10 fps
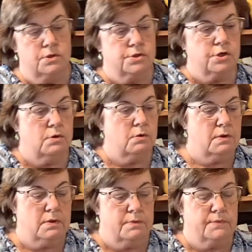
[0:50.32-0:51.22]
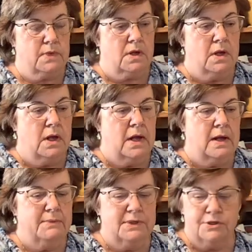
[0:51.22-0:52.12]
So
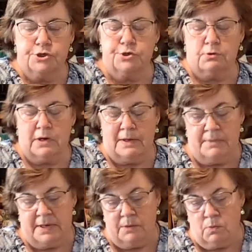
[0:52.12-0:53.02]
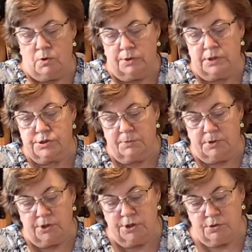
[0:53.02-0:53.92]
I'm not sure how many walnuts I'm
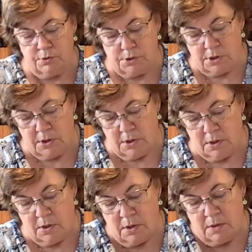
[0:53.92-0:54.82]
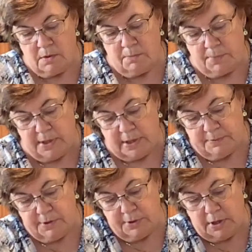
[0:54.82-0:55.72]
going to use, but I'm
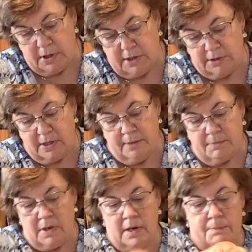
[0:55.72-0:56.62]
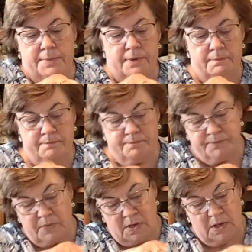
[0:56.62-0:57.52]
going to cut them up.
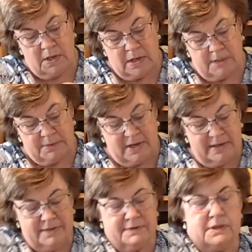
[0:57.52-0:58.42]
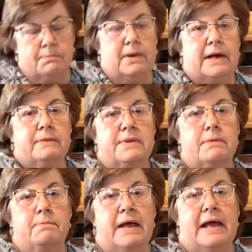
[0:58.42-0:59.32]
I'm kind of at the bottom of the
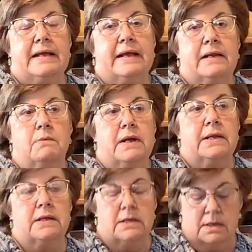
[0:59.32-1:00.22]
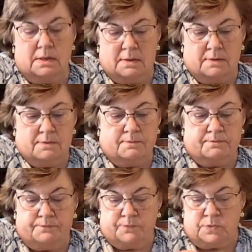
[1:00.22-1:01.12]
bag anyway,
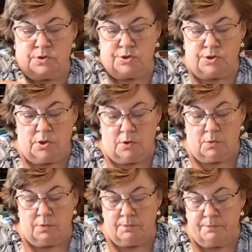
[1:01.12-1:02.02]
so